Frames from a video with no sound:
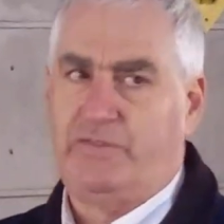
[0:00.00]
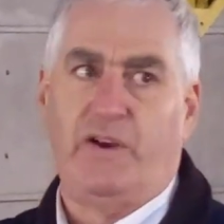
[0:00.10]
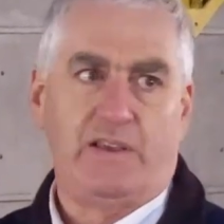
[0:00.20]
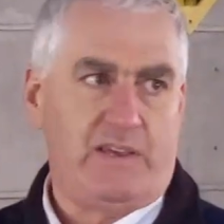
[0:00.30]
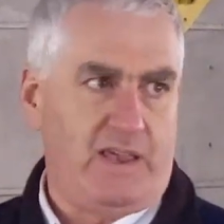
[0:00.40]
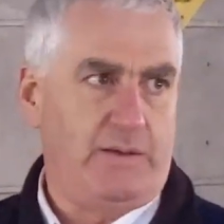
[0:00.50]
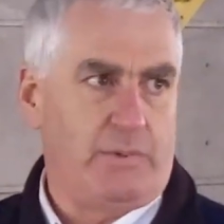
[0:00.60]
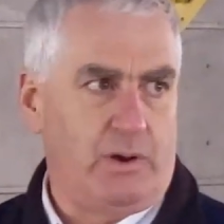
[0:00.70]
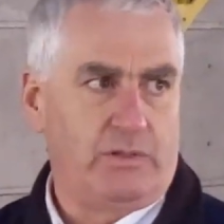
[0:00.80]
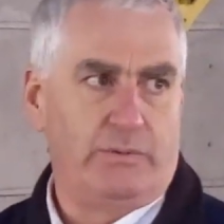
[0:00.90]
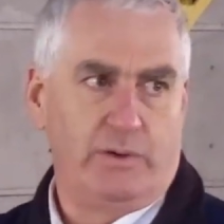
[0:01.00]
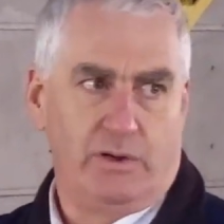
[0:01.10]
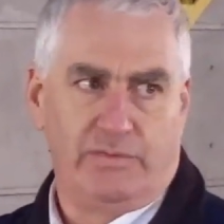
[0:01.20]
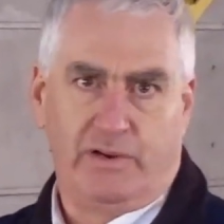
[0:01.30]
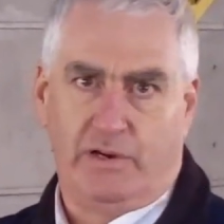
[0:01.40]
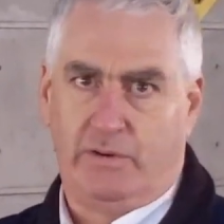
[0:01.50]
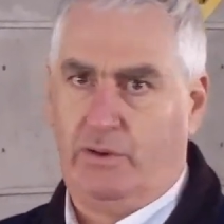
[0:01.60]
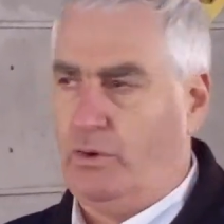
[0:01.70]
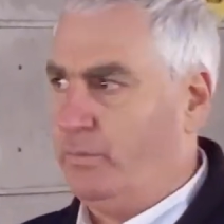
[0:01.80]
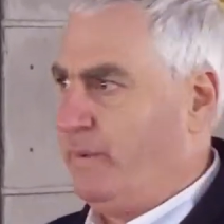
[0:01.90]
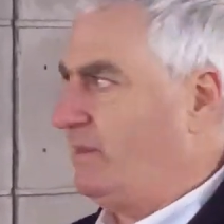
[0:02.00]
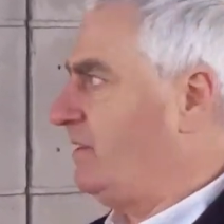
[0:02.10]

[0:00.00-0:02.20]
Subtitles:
If I came all the way over here and hoping